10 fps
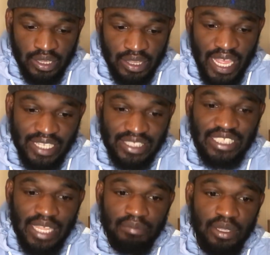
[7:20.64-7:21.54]
that
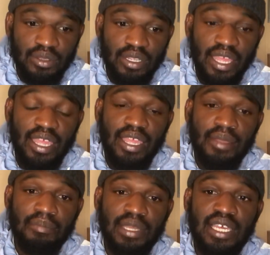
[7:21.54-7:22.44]
statement,
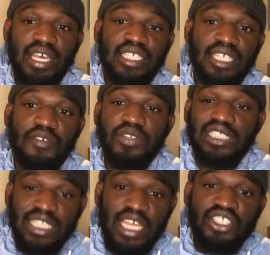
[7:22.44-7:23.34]
because of its
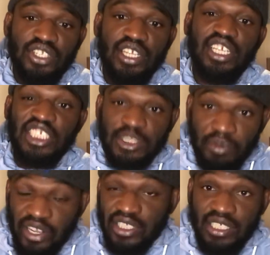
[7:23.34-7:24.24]
nature in a
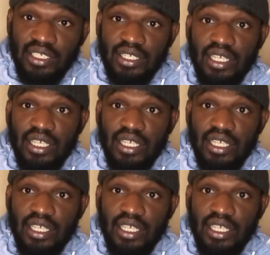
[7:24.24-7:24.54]
conspiracy,